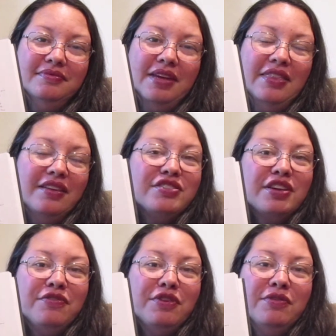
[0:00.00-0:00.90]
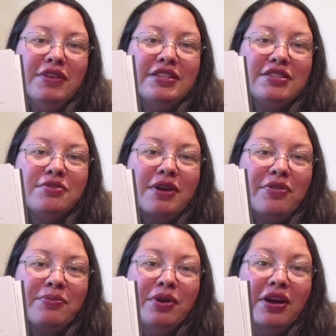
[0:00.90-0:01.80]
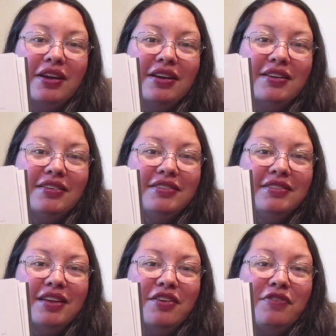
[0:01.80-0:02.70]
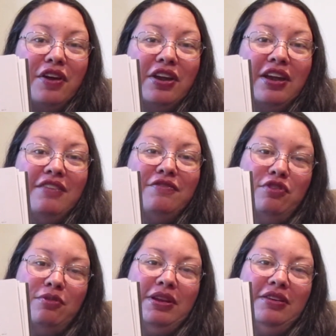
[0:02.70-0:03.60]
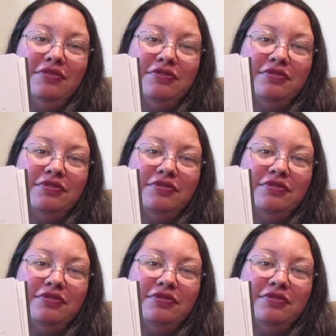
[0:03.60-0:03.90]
And there's a few of these throughout the book that are very informative.